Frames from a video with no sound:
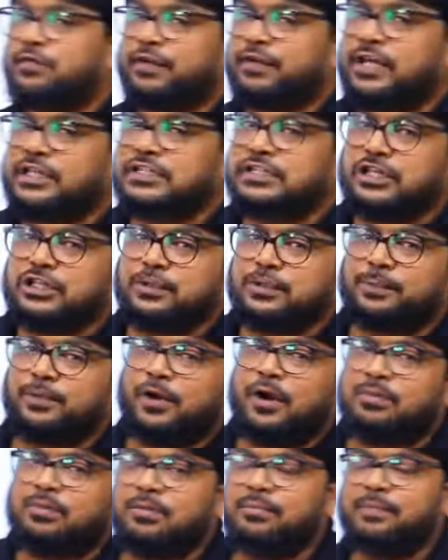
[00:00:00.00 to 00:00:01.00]
research
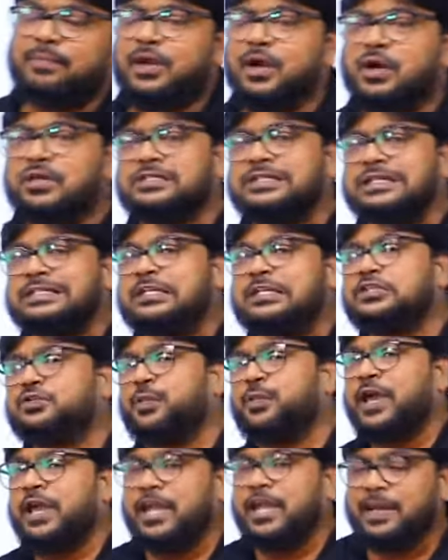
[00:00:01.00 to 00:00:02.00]
problem, because this is
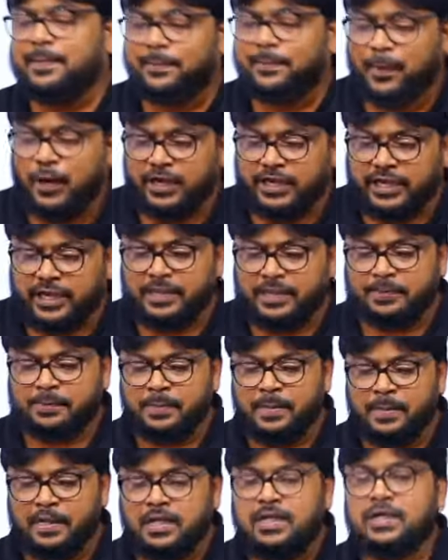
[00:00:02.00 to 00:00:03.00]
very important.
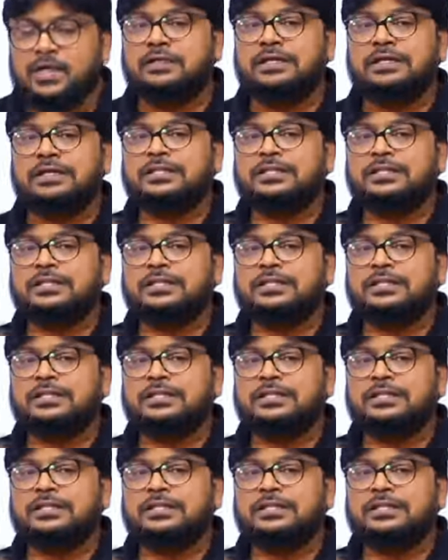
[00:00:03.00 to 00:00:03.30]
This